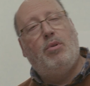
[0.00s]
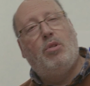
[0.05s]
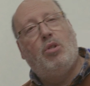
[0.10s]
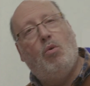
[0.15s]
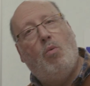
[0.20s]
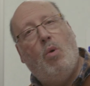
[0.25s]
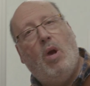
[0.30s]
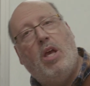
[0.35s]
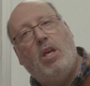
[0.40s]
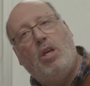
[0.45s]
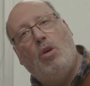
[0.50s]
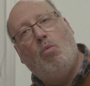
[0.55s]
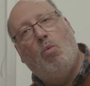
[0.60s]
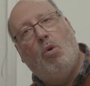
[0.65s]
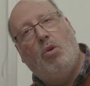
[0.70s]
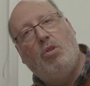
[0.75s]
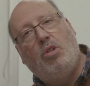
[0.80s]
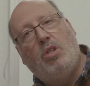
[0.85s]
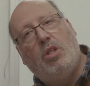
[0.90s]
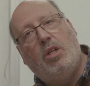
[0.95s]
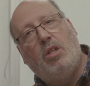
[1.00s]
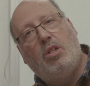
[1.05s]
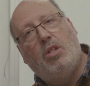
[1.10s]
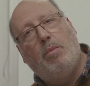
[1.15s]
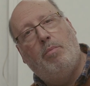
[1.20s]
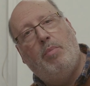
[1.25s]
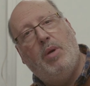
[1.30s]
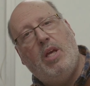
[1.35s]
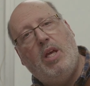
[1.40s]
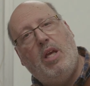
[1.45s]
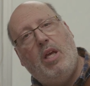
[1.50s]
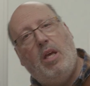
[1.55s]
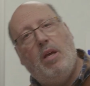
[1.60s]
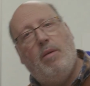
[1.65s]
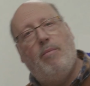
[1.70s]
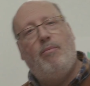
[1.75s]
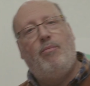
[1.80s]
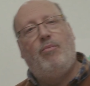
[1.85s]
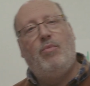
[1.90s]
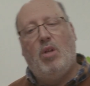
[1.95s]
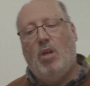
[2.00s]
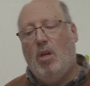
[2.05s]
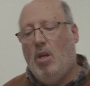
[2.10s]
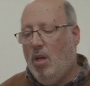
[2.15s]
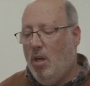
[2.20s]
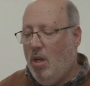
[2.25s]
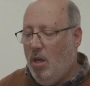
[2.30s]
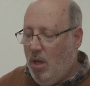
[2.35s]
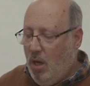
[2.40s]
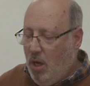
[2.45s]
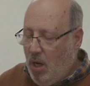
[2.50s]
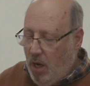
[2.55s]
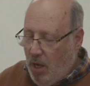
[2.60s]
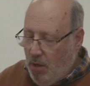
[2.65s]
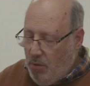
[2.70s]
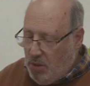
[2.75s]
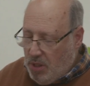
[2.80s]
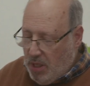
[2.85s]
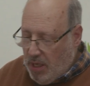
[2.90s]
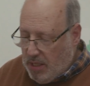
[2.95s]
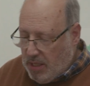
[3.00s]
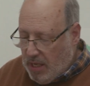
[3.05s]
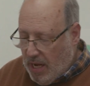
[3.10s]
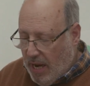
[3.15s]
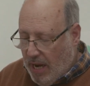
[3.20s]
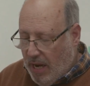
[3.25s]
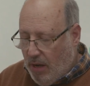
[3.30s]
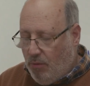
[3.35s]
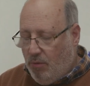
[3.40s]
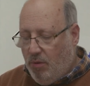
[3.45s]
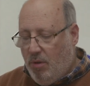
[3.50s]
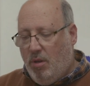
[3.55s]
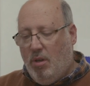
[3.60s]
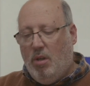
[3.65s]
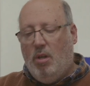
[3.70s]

to where you want it to be, close it down,